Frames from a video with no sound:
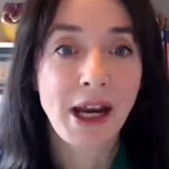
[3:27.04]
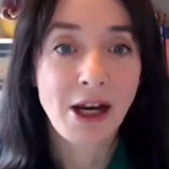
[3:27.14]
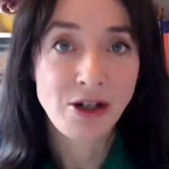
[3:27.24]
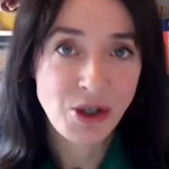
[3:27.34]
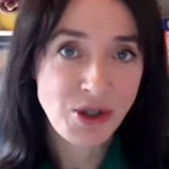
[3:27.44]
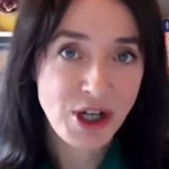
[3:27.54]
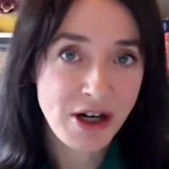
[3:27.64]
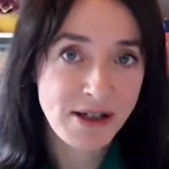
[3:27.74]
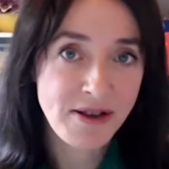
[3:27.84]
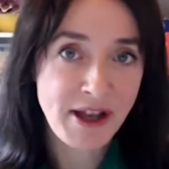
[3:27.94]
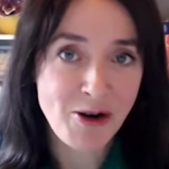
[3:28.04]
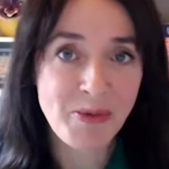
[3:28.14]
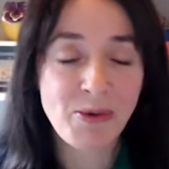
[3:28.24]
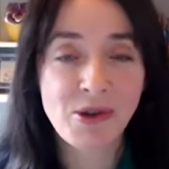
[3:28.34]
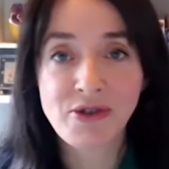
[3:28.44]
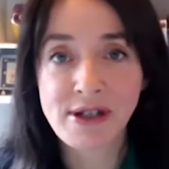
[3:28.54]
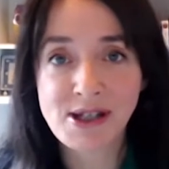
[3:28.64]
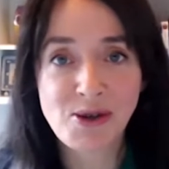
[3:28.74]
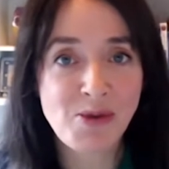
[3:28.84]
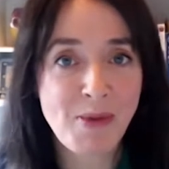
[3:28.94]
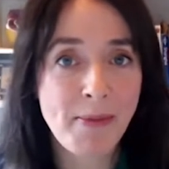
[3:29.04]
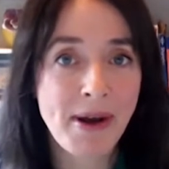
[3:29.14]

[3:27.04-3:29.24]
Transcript: HER2-targeted therapy with trastuzumab